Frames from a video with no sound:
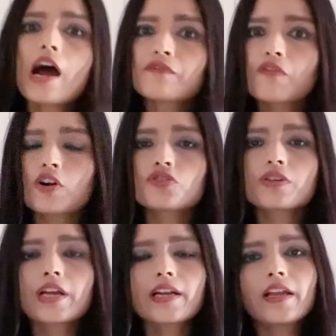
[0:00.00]

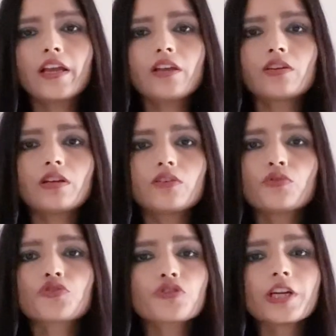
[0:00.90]
Unfortunately, you
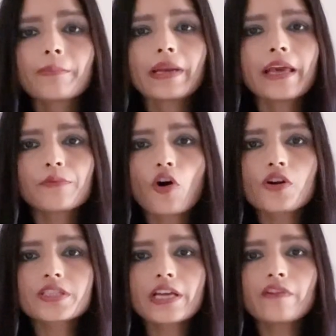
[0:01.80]
shouldn't blame
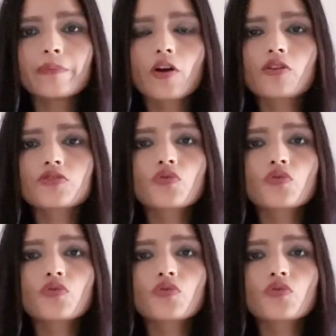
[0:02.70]
yourself because